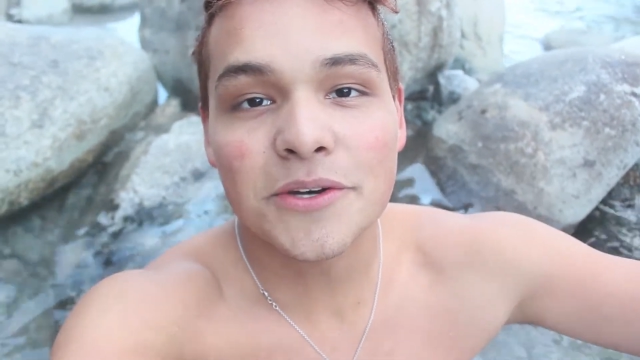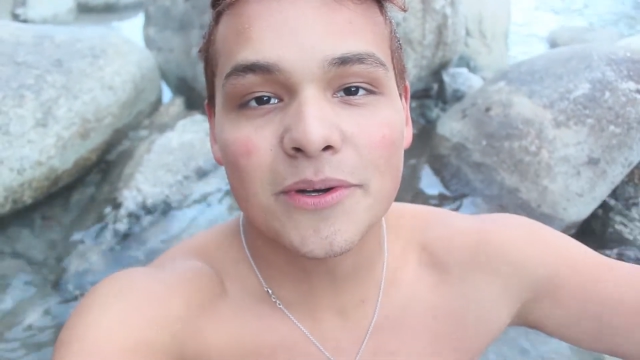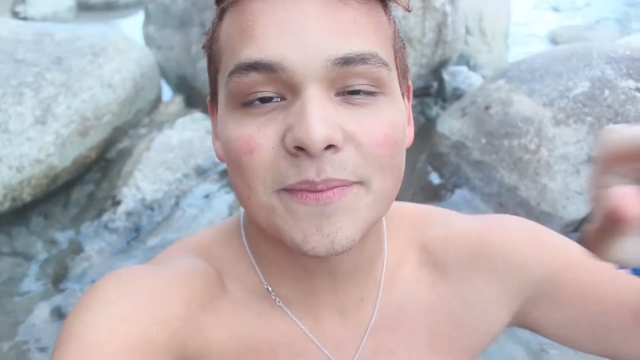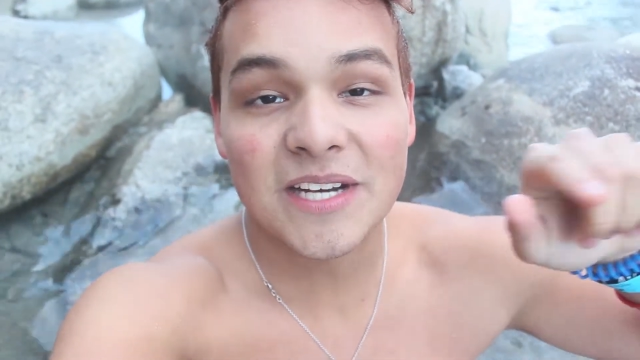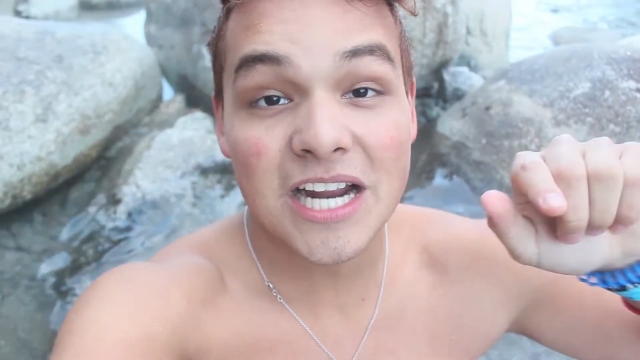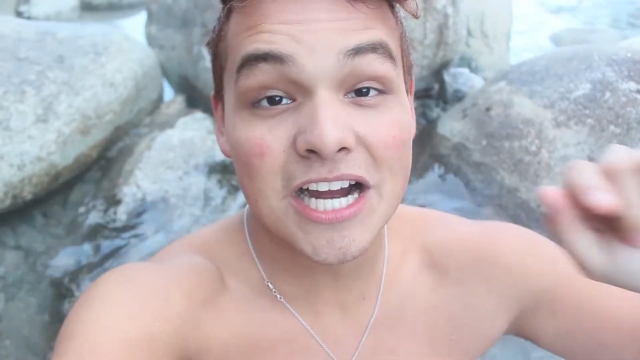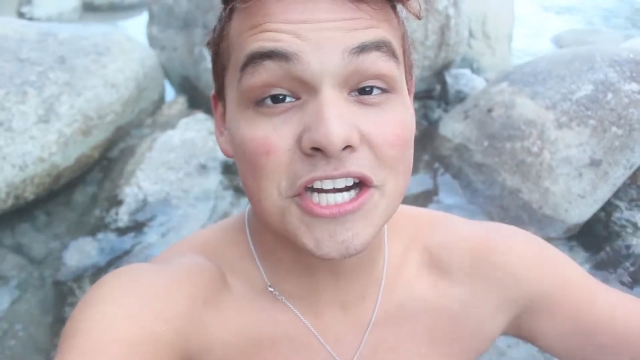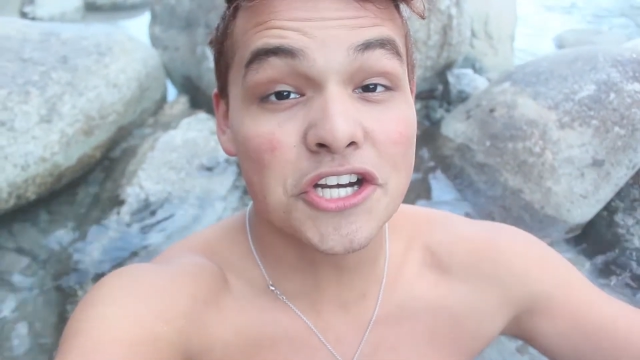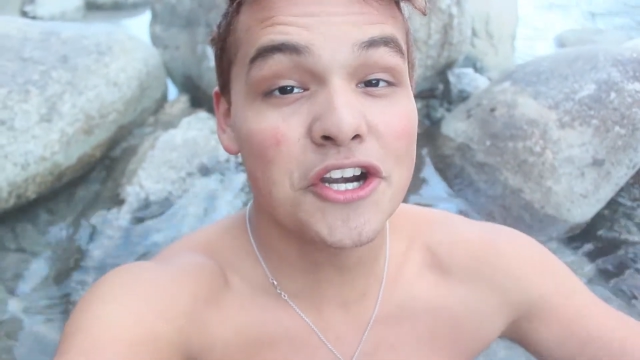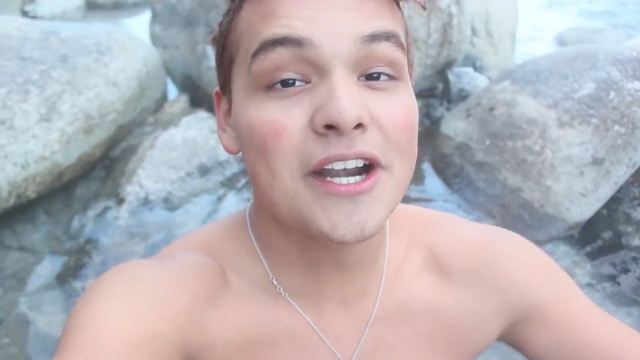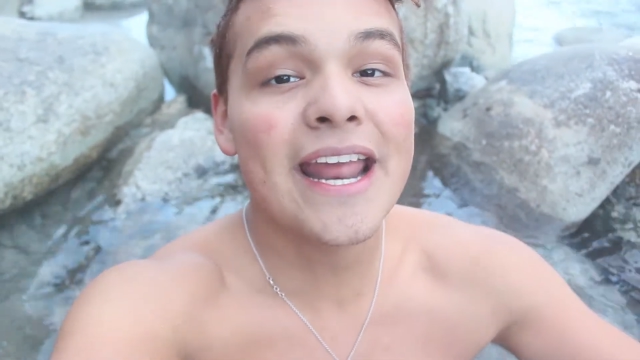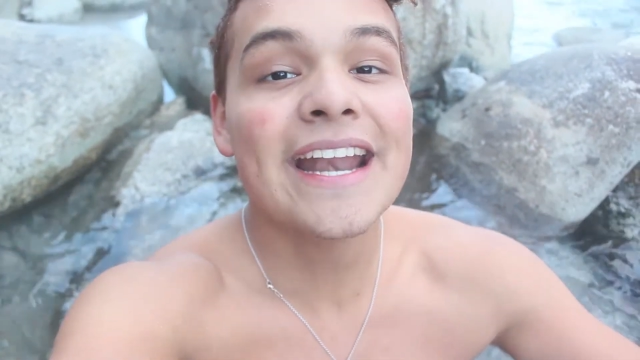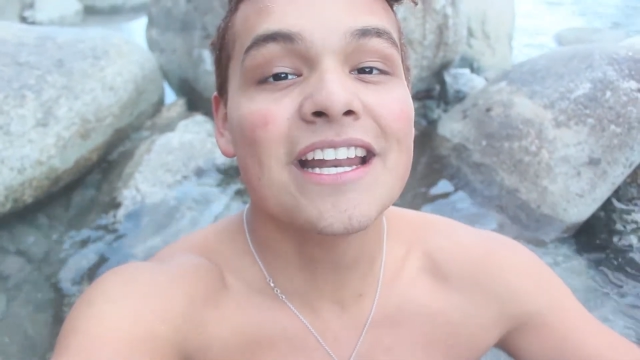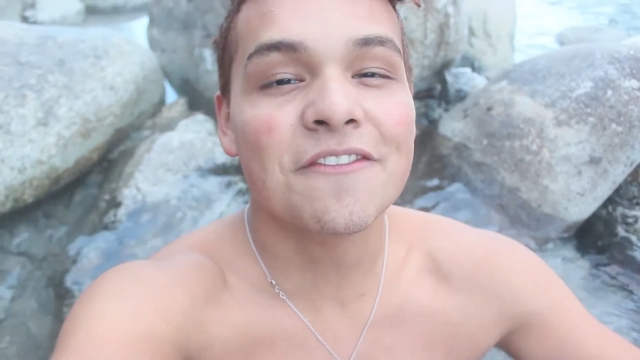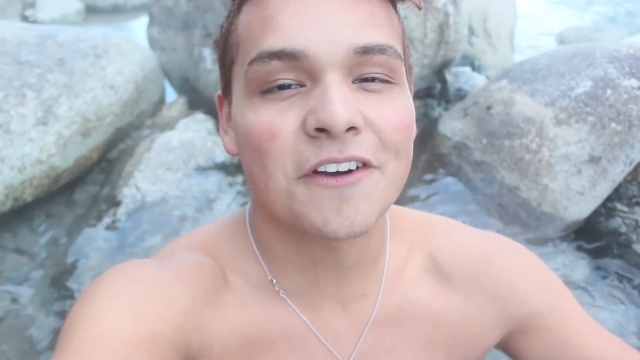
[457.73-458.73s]
it would have been
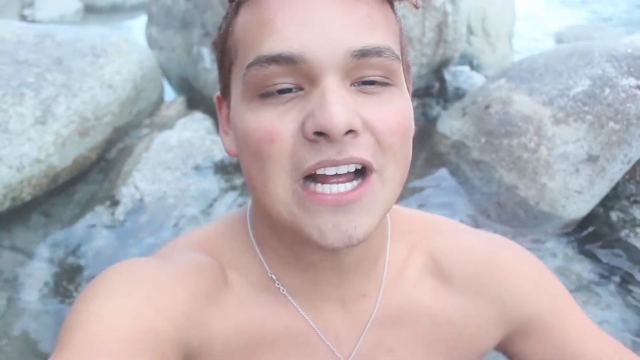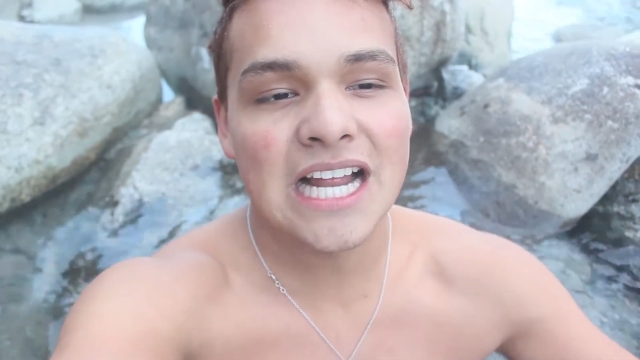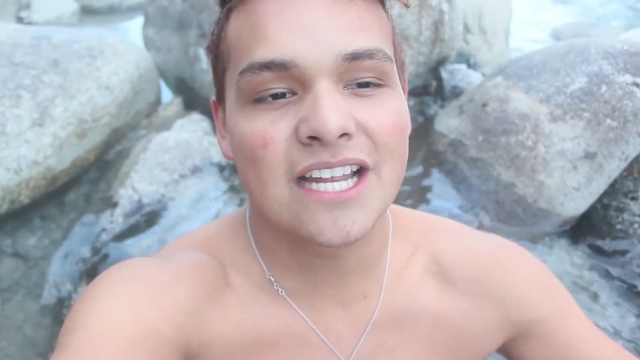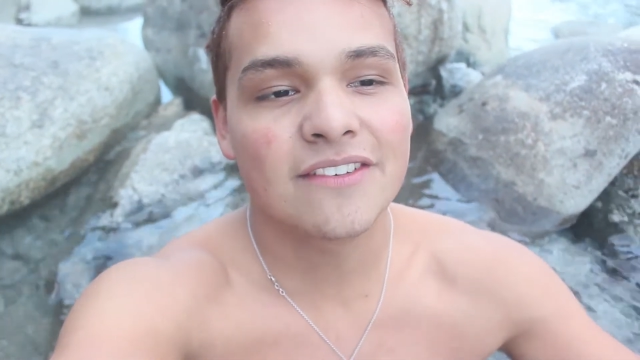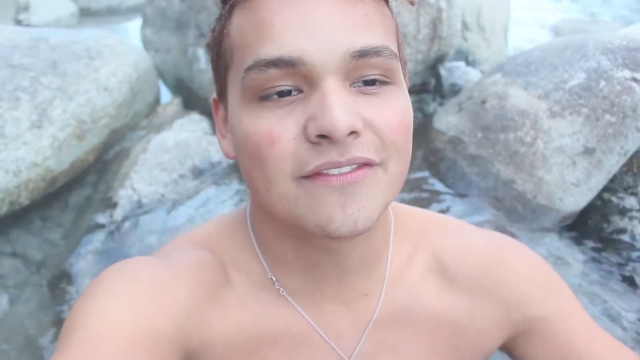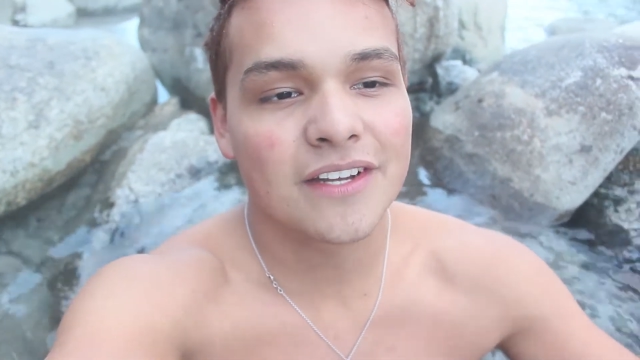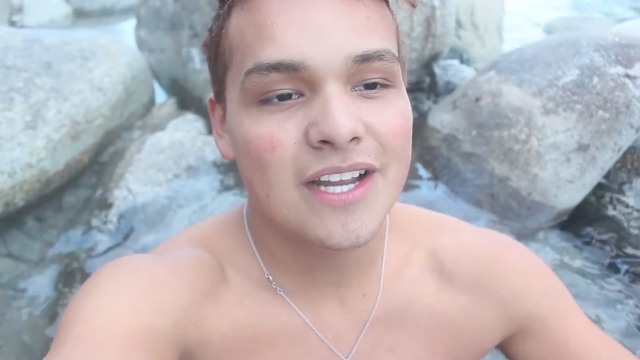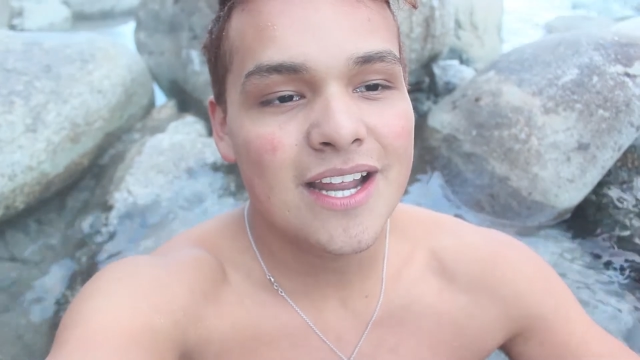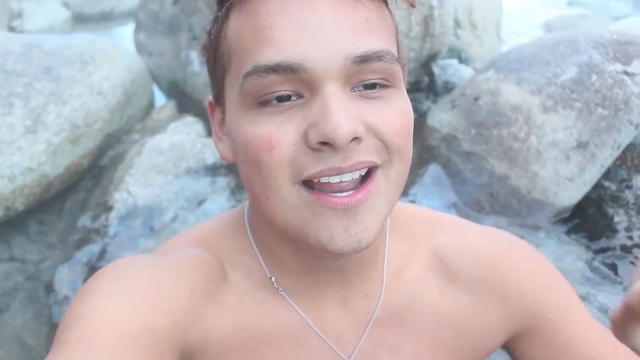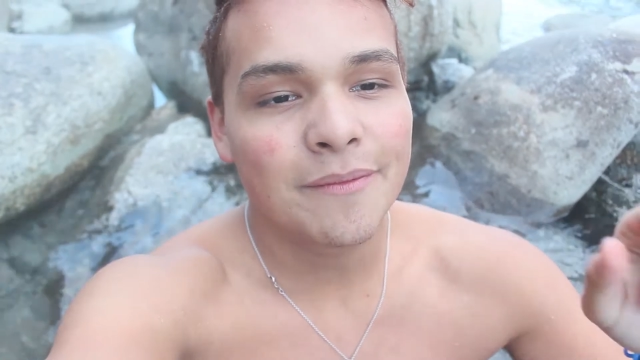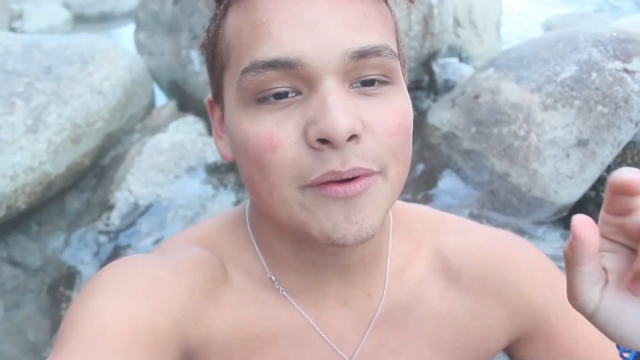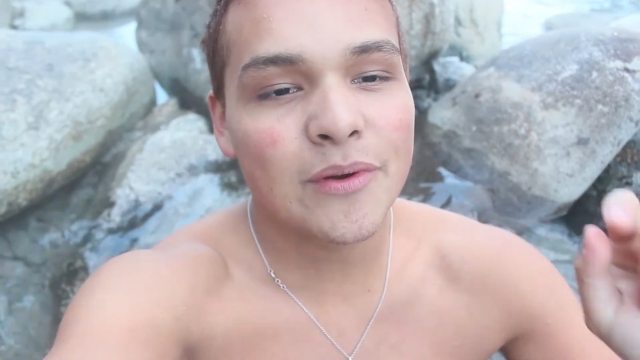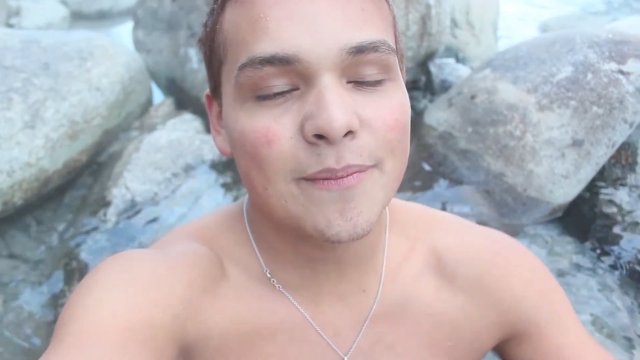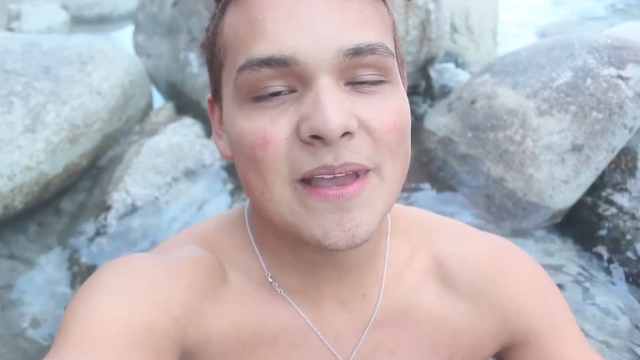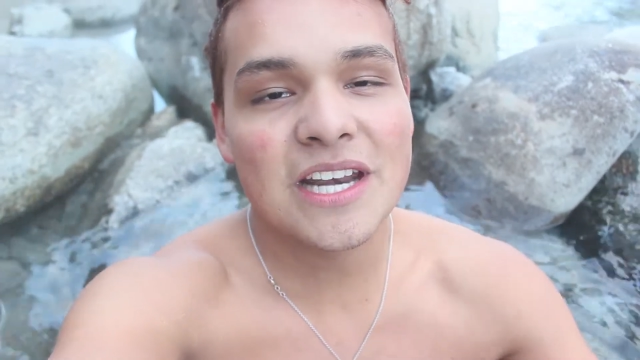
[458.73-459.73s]
185,
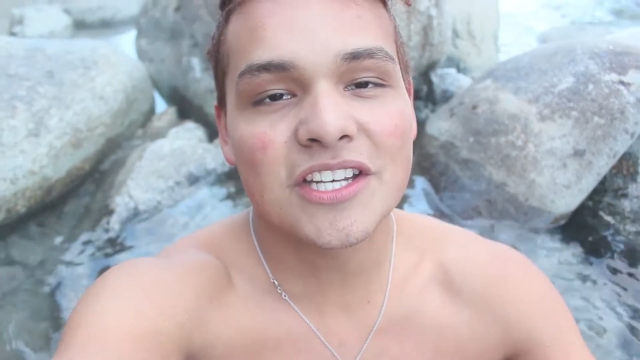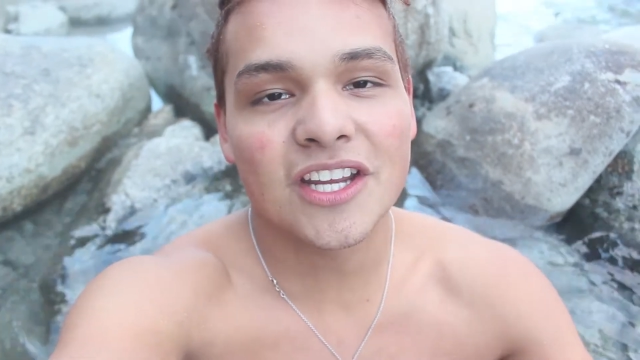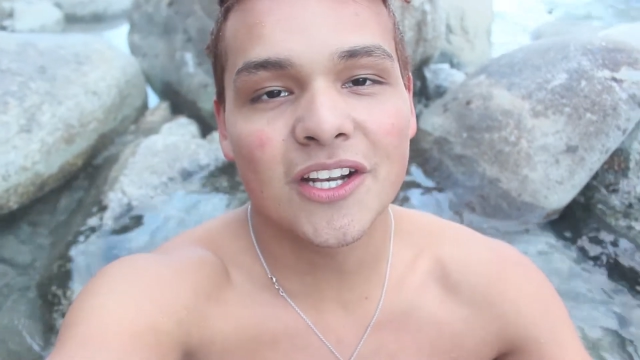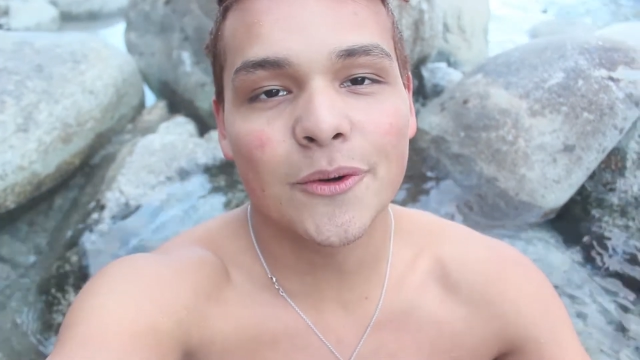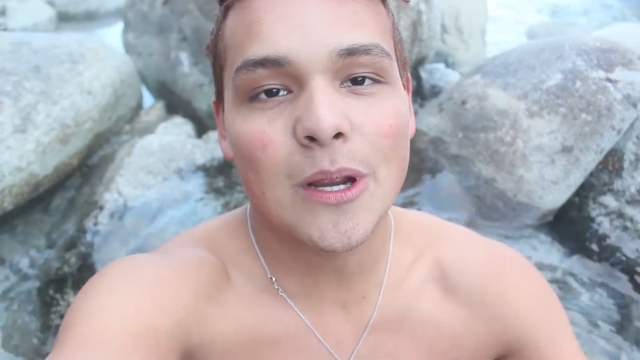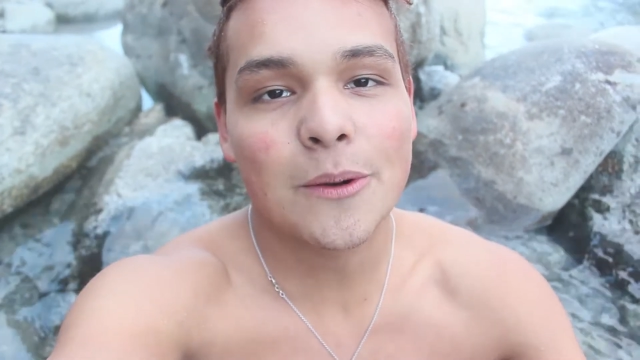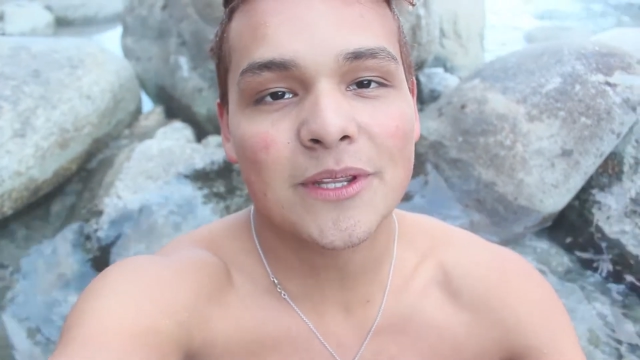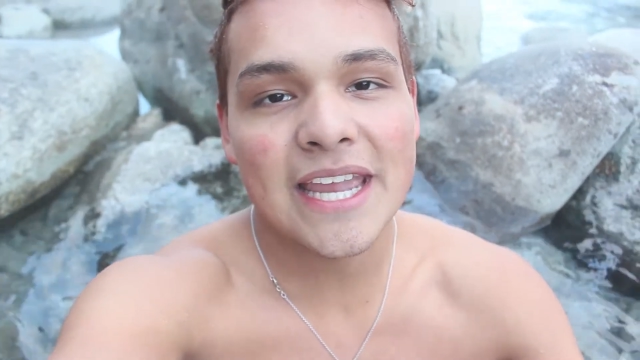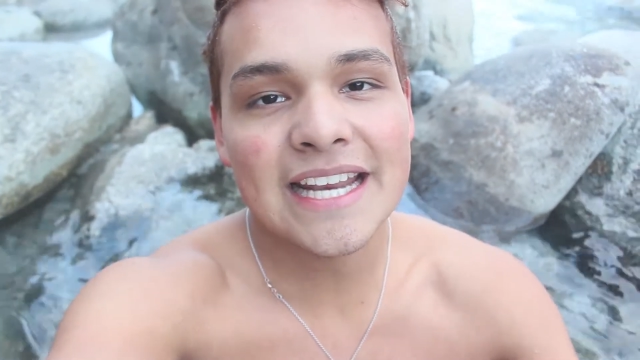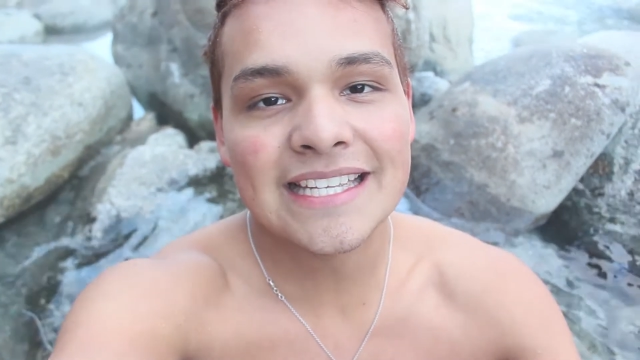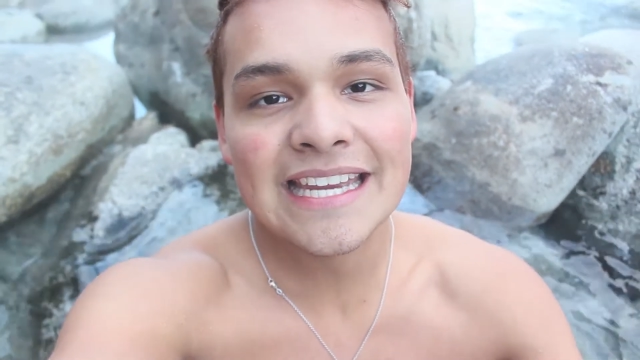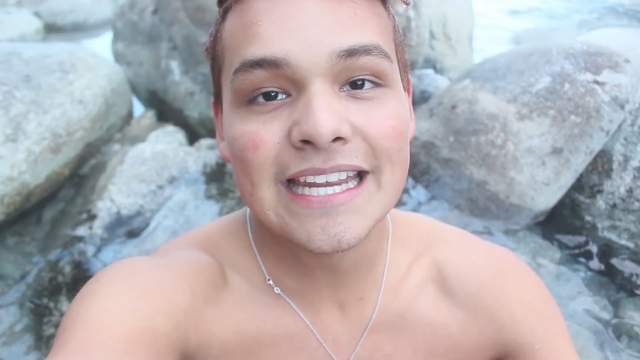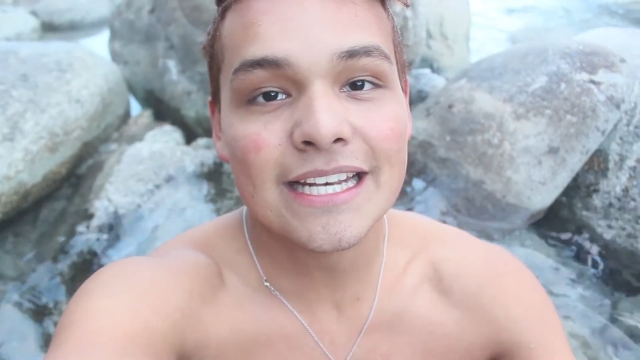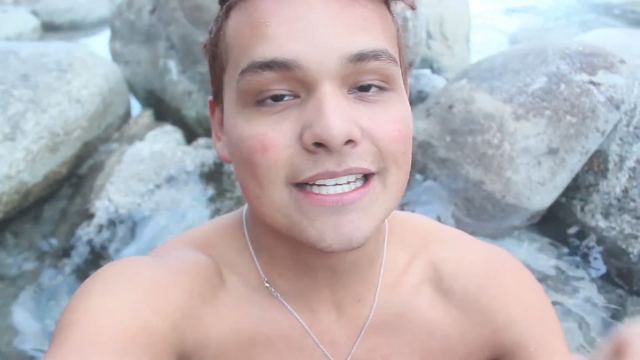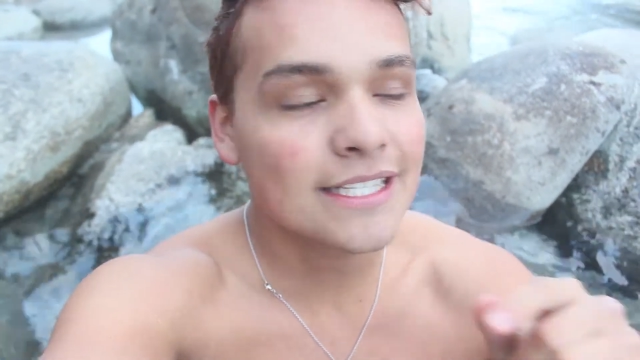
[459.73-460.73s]
but we managed to get away with 18.